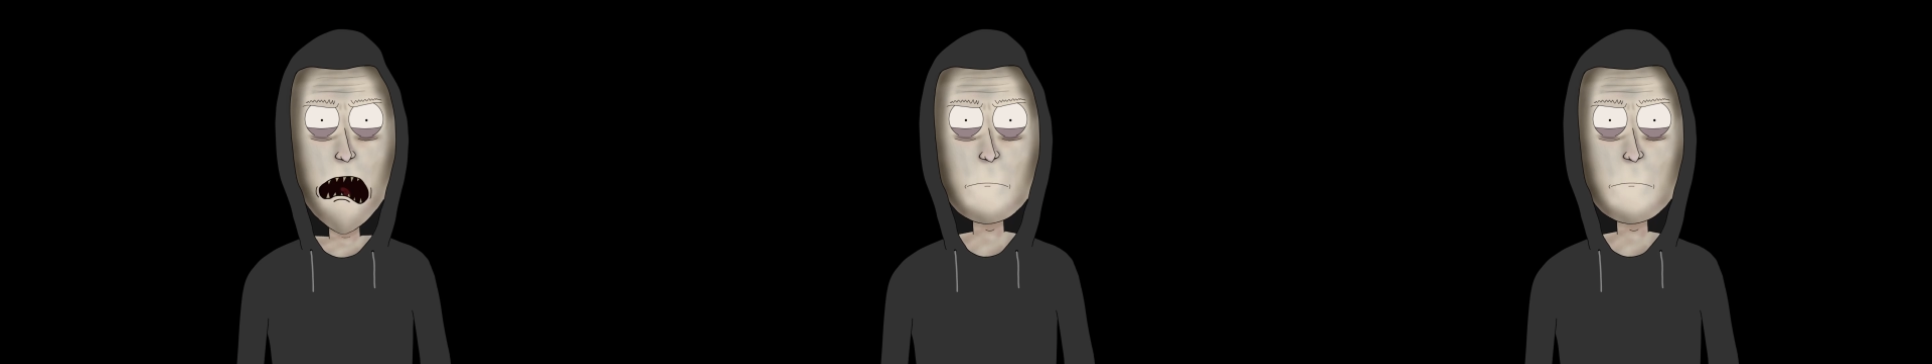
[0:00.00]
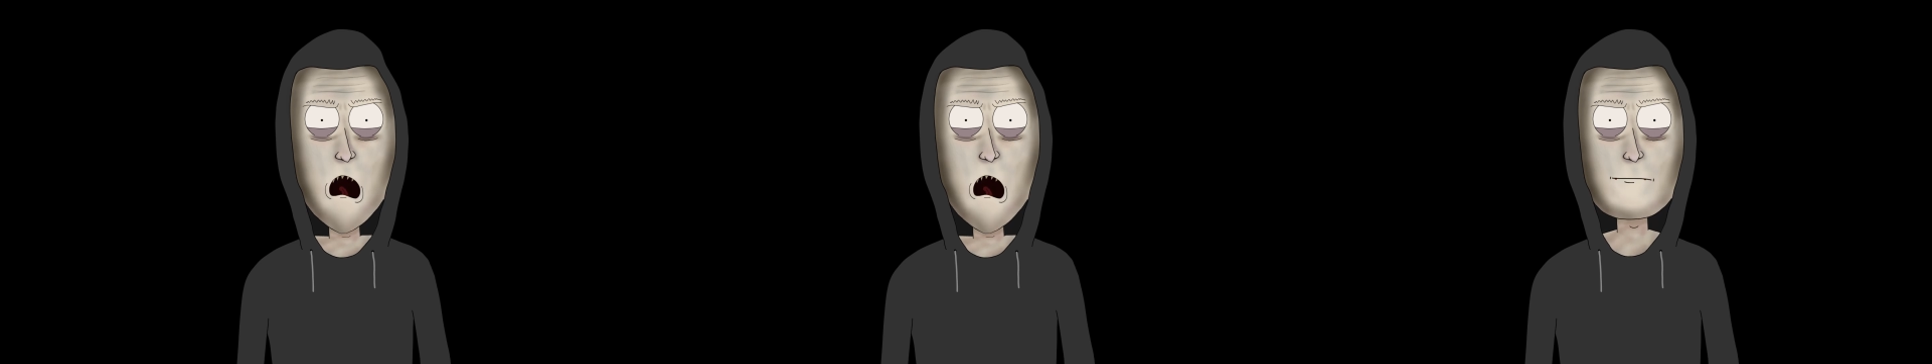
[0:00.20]
I
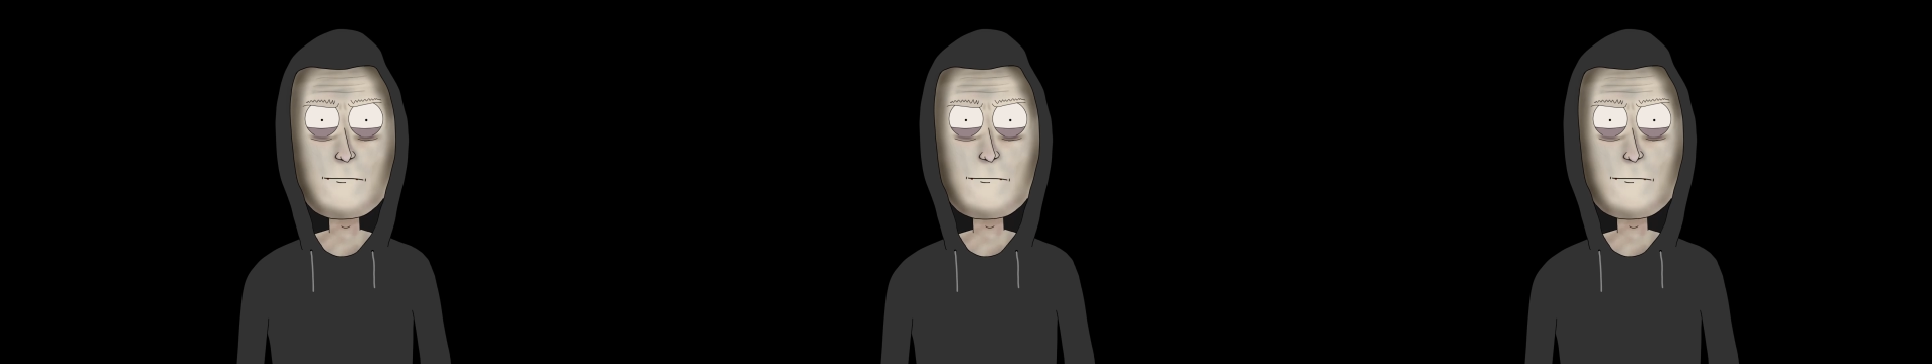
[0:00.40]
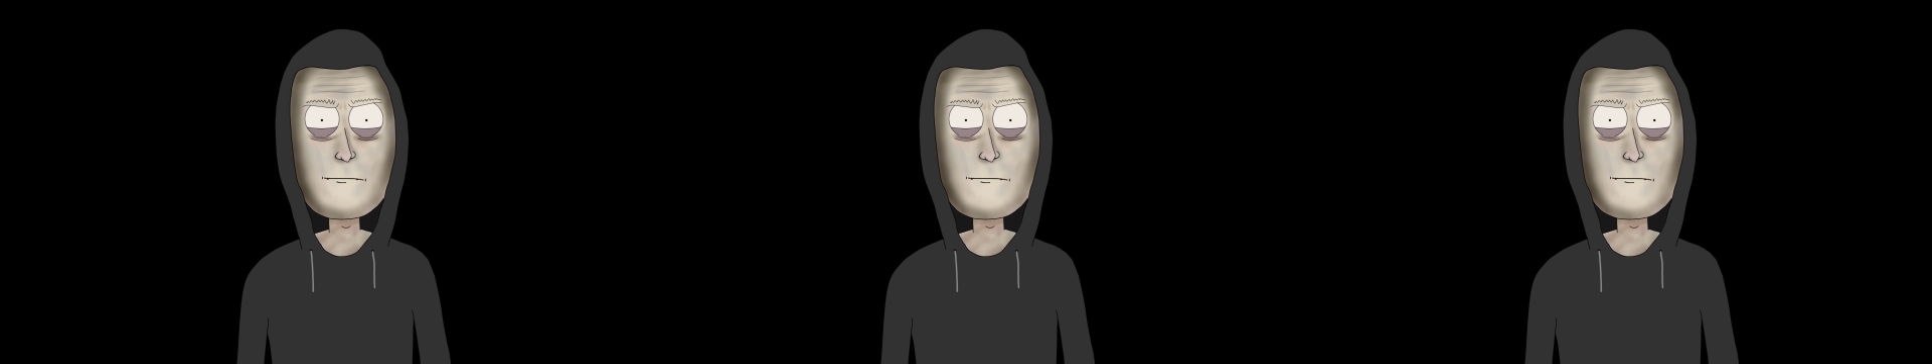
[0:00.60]
thought.
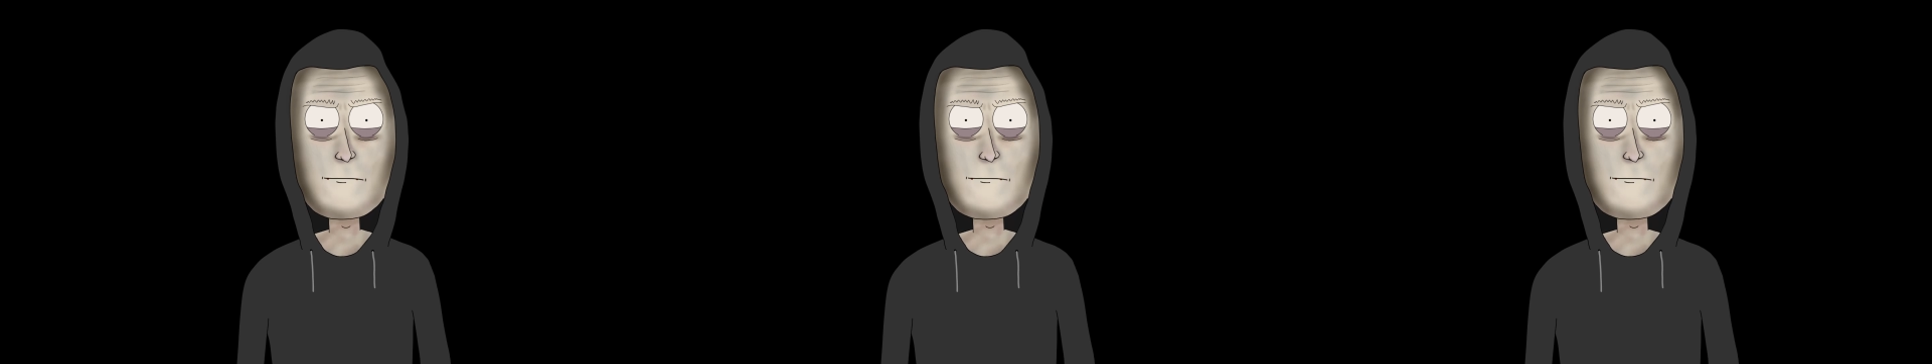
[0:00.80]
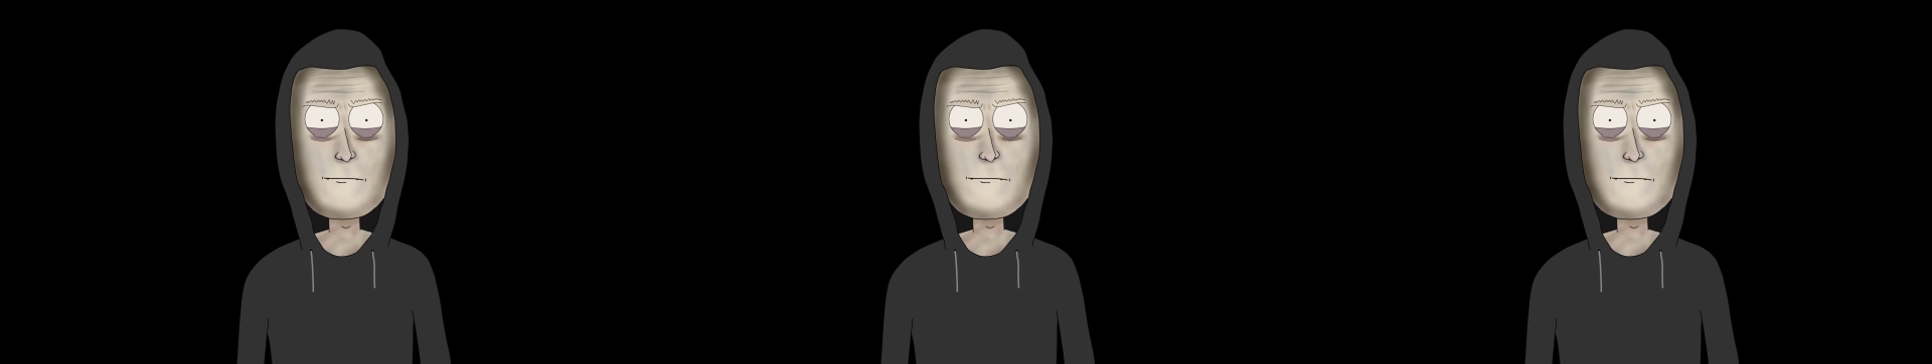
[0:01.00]

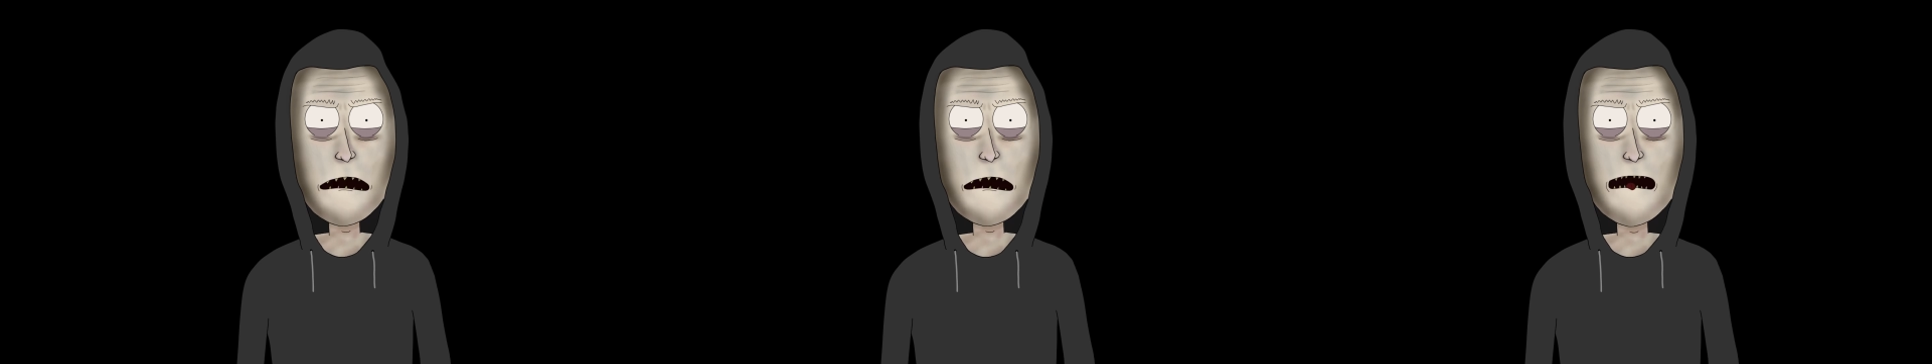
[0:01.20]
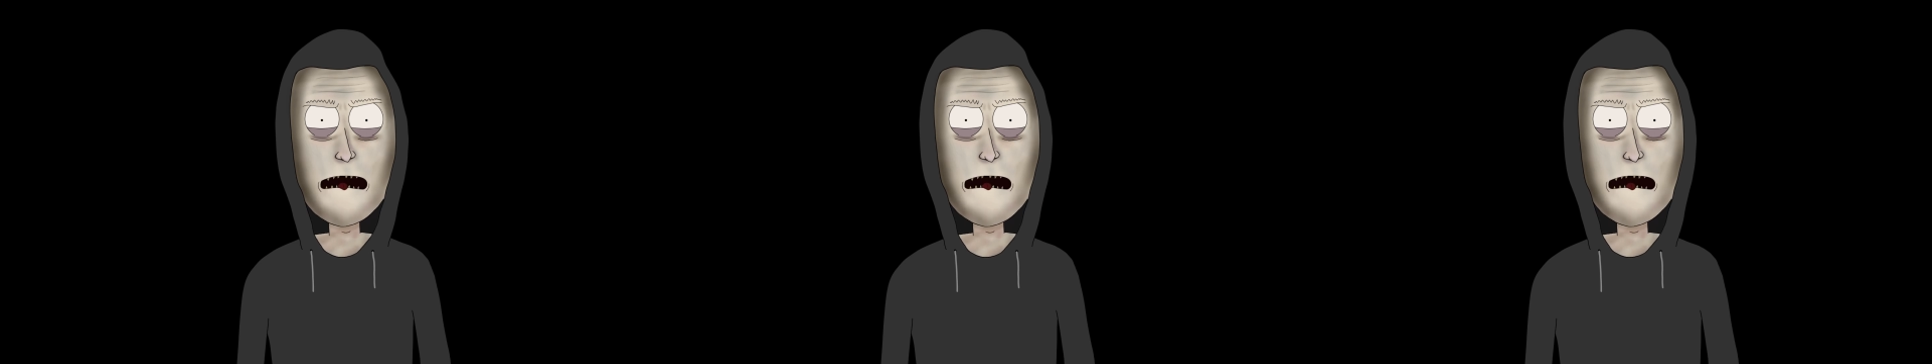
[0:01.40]

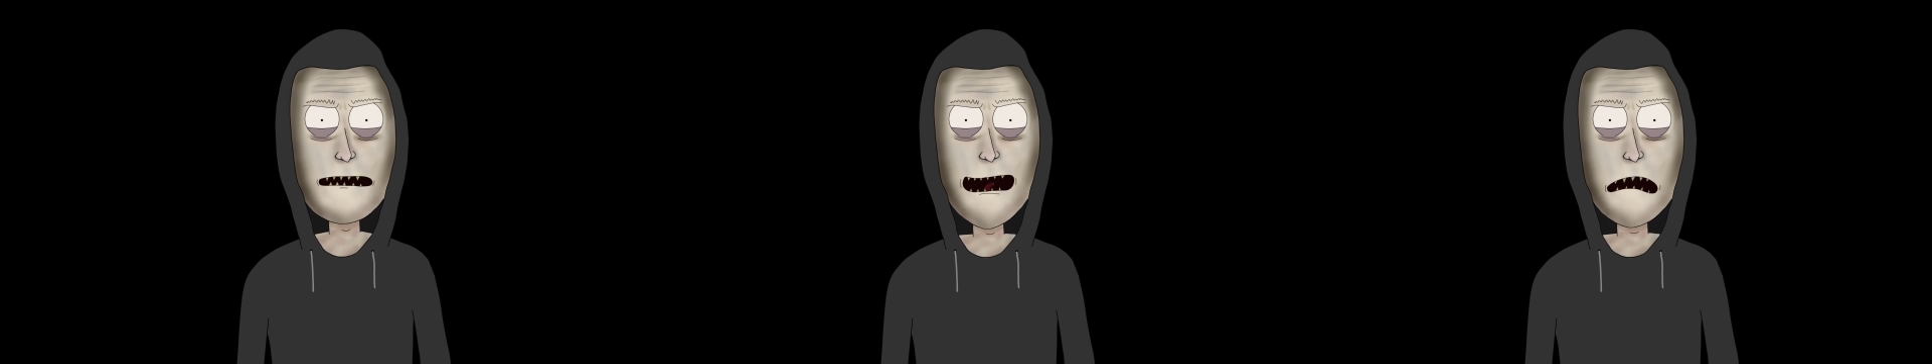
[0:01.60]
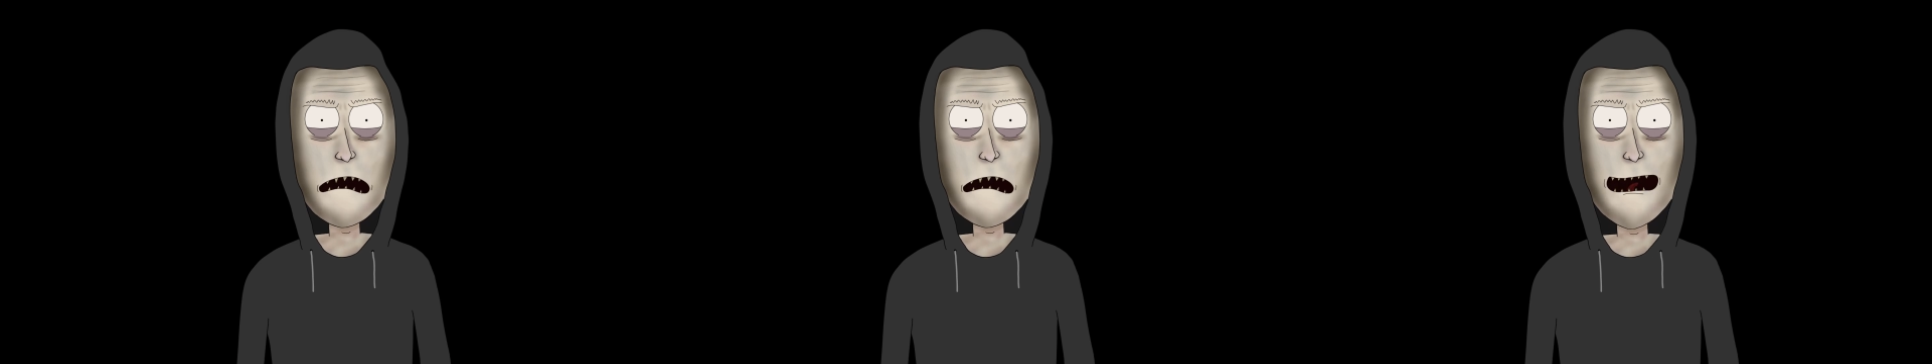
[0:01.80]
This was
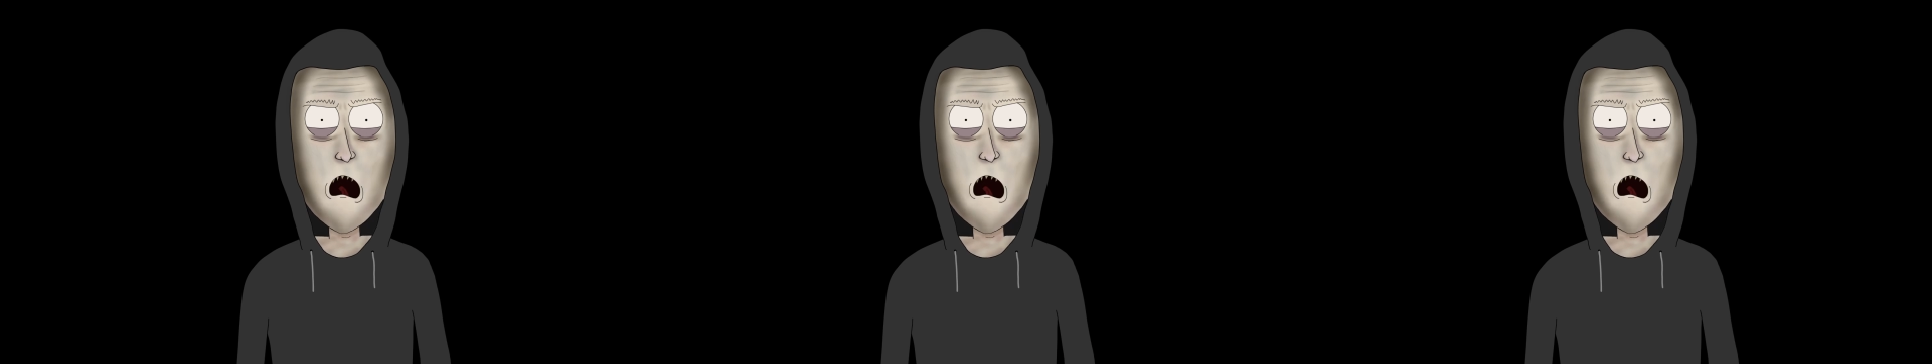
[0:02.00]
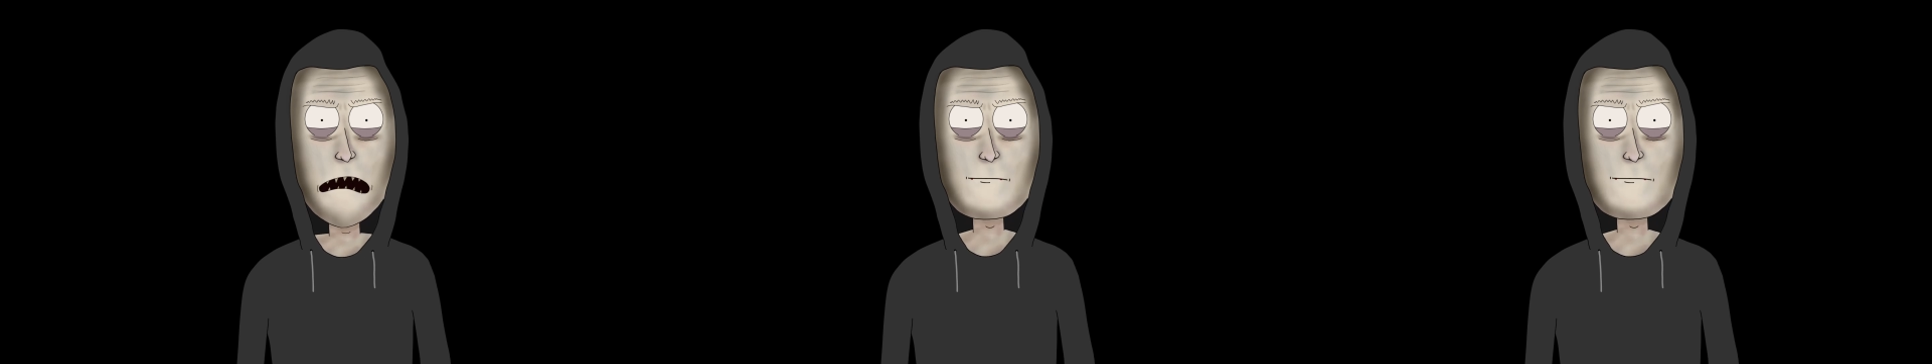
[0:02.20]
proven
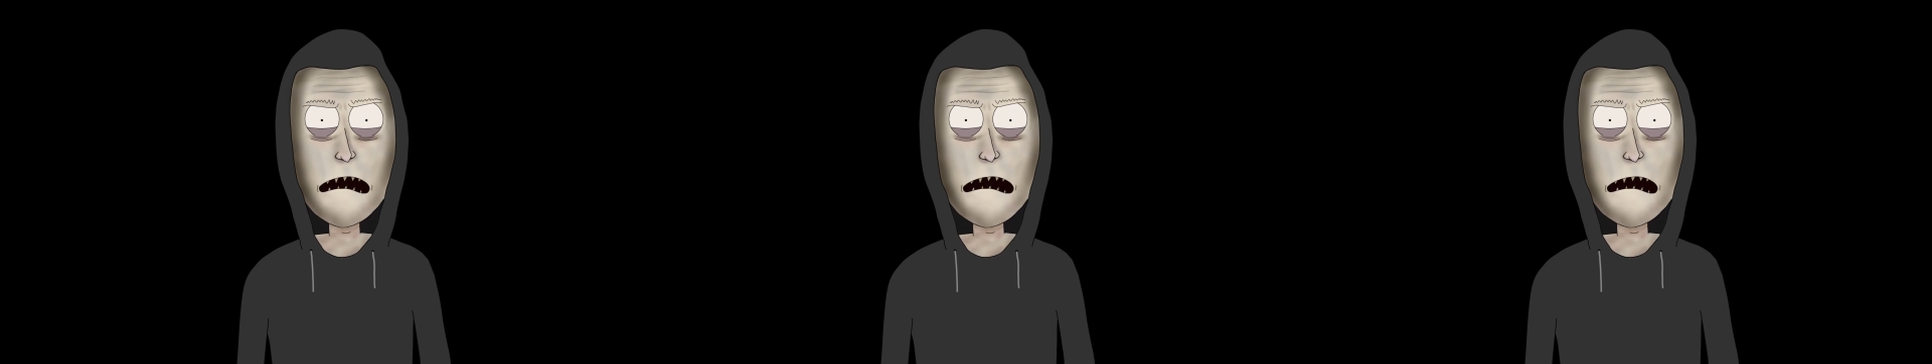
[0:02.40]
wrong